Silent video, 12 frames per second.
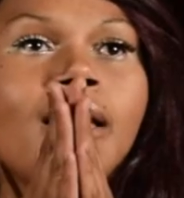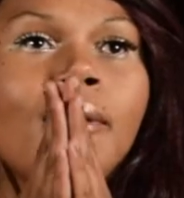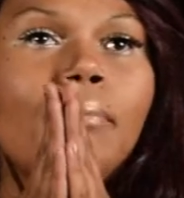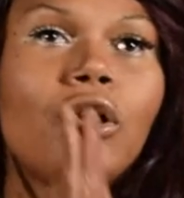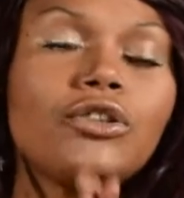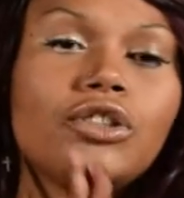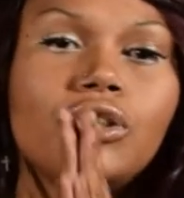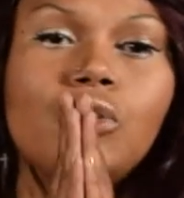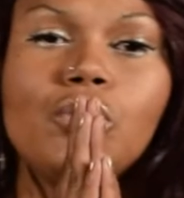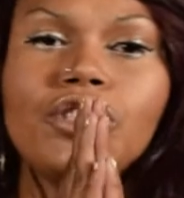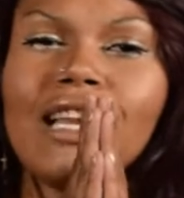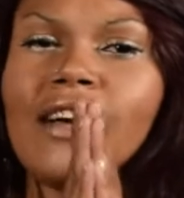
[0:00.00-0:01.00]
person who
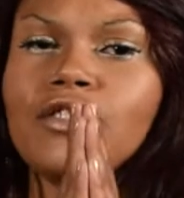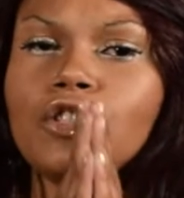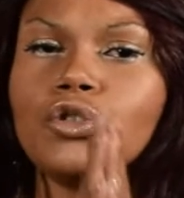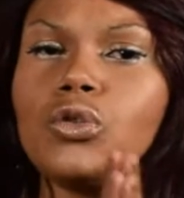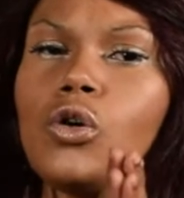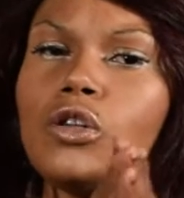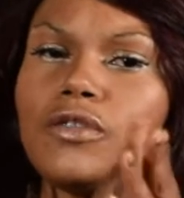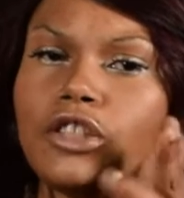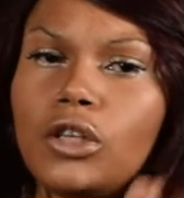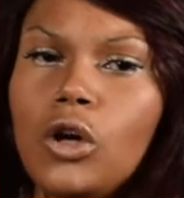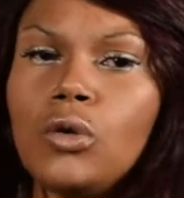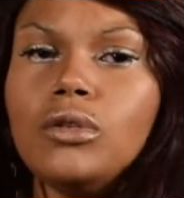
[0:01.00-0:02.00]
should have control over
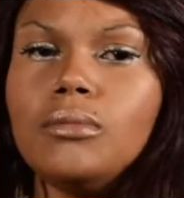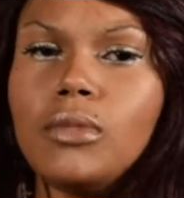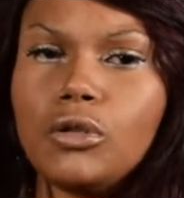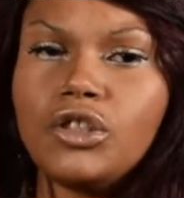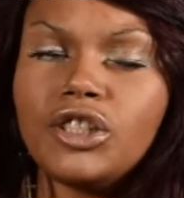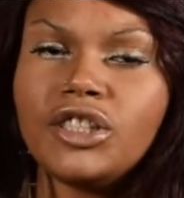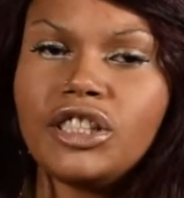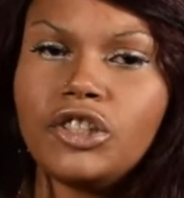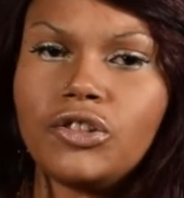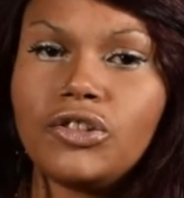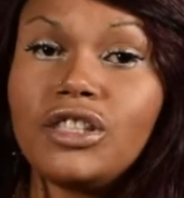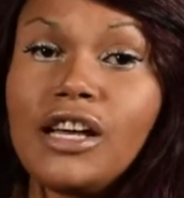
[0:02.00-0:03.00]
your own emotions is
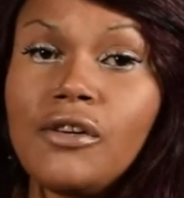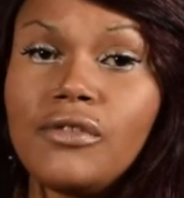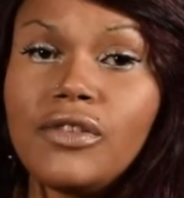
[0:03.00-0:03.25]
yourself.